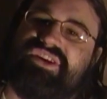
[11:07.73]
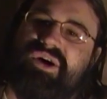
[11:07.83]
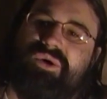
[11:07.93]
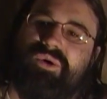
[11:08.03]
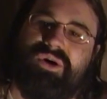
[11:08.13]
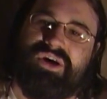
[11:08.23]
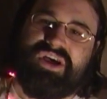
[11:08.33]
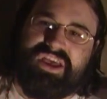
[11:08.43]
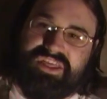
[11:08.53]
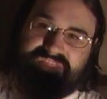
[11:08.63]
is so
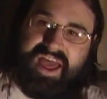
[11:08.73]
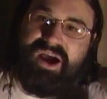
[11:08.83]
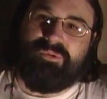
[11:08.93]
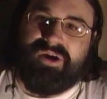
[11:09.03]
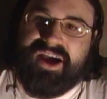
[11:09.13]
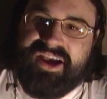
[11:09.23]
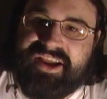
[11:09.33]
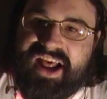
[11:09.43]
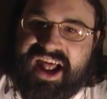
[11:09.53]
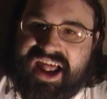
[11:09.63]
that
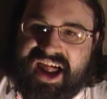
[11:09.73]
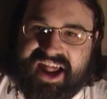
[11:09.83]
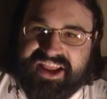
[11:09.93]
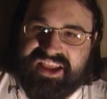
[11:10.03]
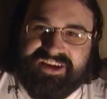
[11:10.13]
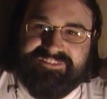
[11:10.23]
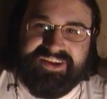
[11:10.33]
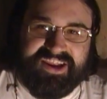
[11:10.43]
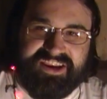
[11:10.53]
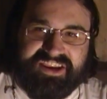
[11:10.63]
way I can
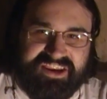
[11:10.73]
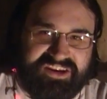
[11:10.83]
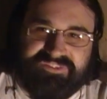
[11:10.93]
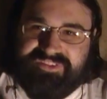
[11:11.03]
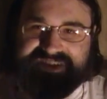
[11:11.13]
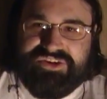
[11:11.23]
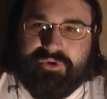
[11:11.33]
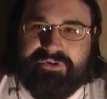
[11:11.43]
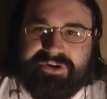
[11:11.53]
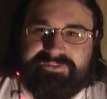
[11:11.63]
give you
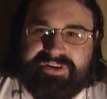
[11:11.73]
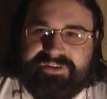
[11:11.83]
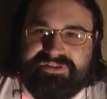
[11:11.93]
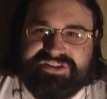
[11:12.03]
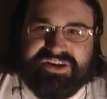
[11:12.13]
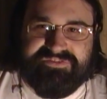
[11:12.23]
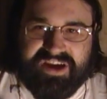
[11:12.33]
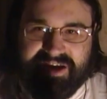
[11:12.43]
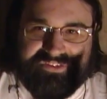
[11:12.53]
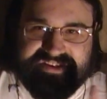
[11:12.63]
individual reviews
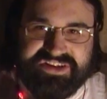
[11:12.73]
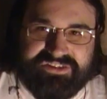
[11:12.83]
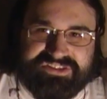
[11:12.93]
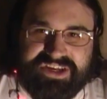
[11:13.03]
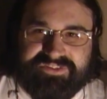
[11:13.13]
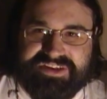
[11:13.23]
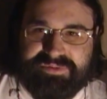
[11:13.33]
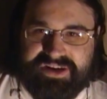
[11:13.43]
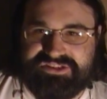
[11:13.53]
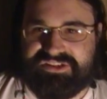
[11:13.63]
of every single
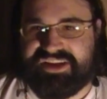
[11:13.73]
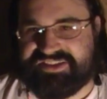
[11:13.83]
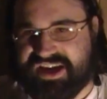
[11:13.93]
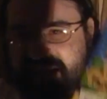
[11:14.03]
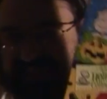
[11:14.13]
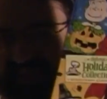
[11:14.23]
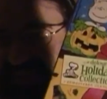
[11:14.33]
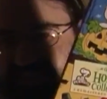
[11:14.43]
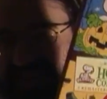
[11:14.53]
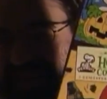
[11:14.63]
TV special that's on
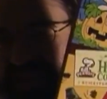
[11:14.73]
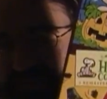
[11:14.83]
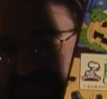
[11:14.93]
this